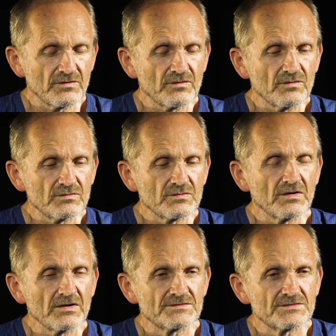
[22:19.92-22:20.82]
whole
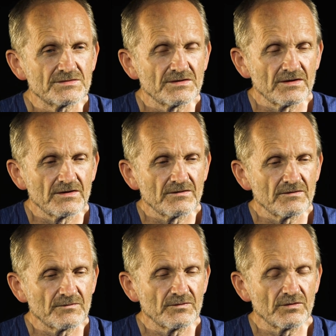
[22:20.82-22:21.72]
gut
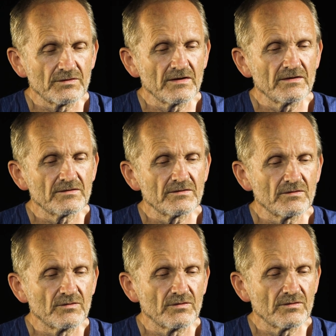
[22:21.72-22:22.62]
flora,
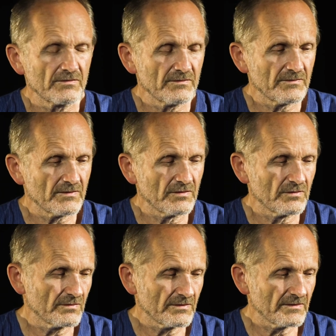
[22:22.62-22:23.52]
your whole
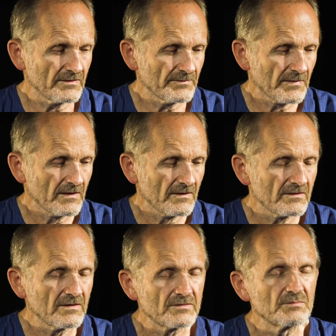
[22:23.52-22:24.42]

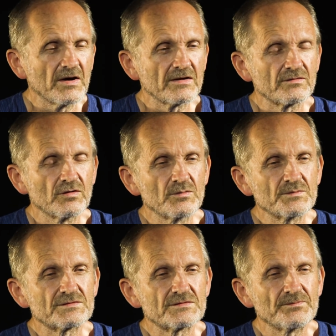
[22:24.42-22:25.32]
gut
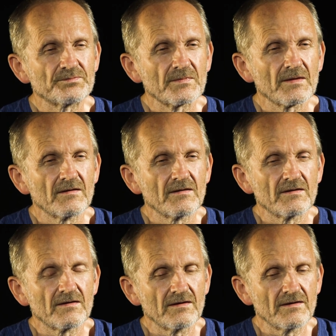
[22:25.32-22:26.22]
microbes.
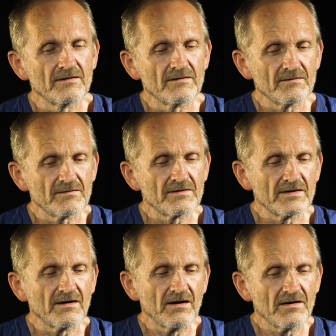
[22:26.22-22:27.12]

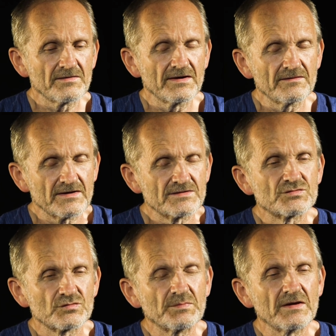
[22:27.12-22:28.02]
They are there, they
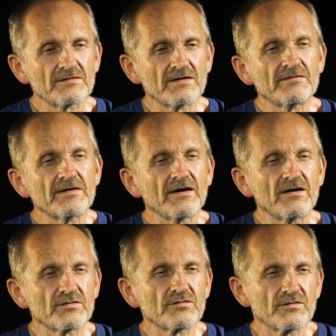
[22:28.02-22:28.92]
should be there, they
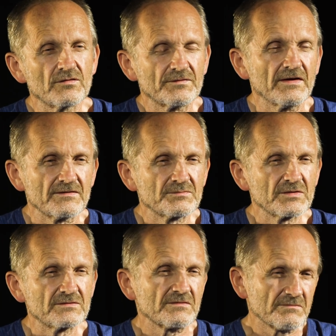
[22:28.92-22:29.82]
are your friends,
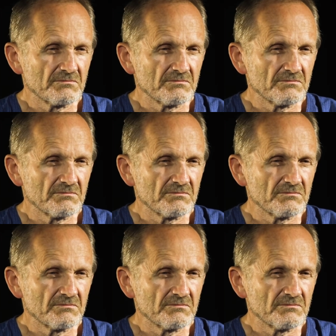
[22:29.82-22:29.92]
but